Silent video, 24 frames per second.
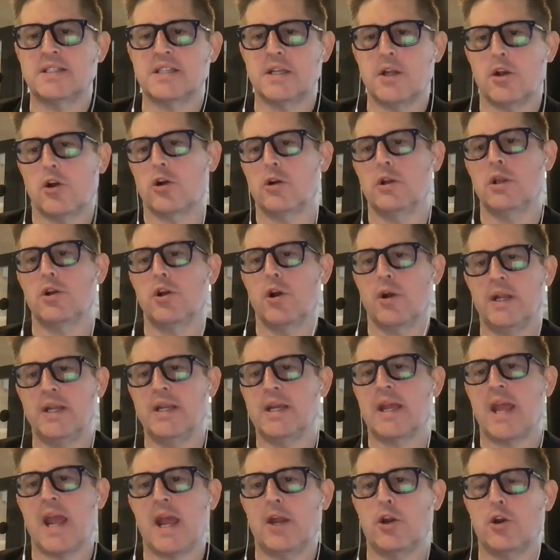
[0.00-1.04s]
an earlier
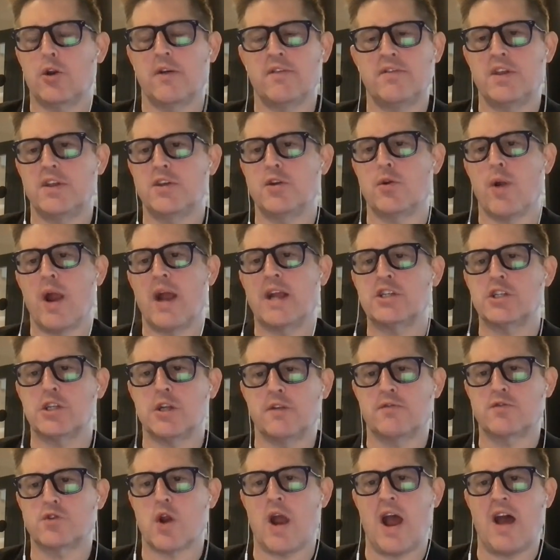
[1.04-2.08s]
indicator of the direction
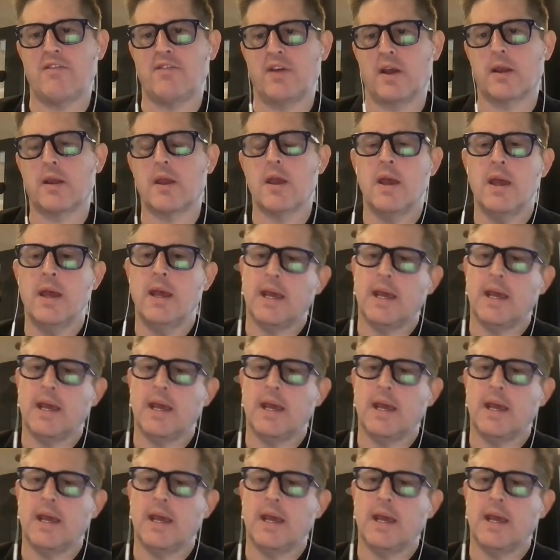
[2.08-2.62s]
of traffic.